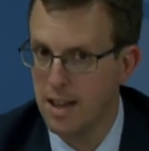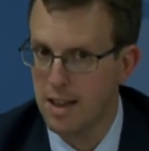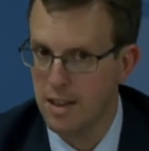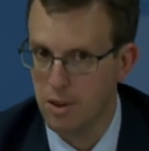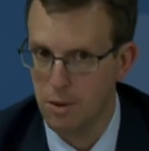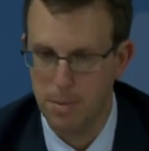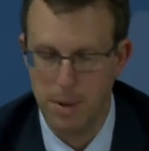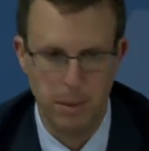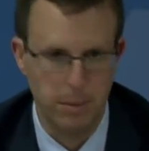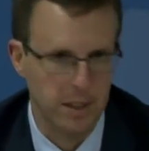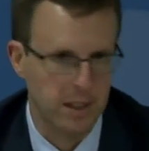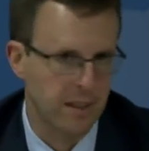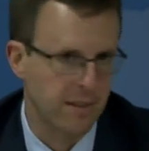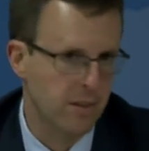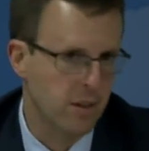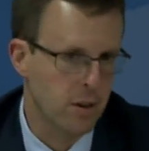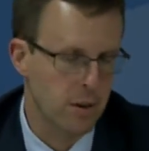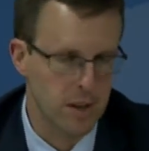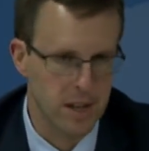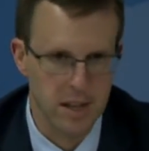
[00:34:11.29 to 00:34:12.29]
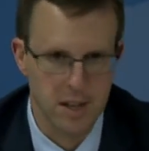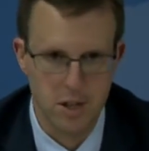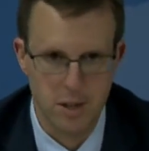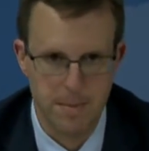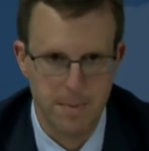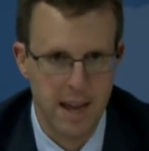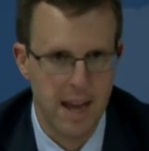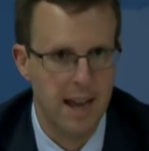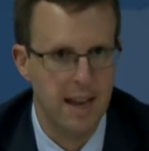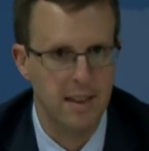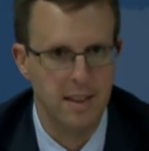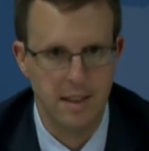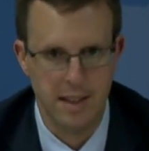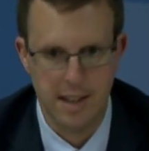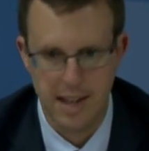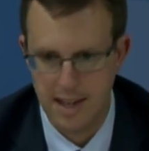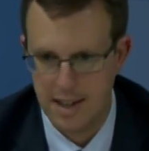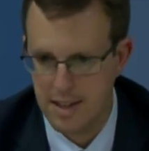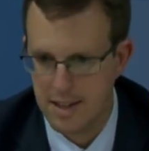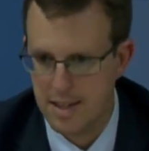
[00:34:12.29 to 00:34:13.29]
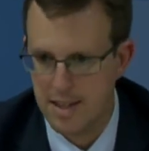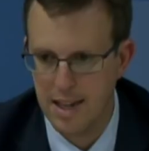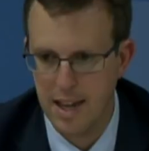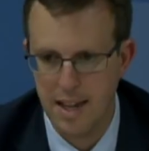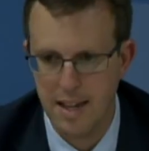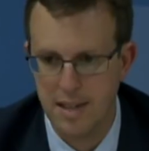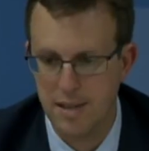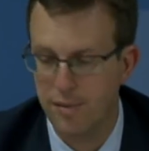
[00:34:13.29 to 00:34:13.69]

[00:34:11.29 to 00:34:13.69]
the Republic of Korea, Japan, the United States.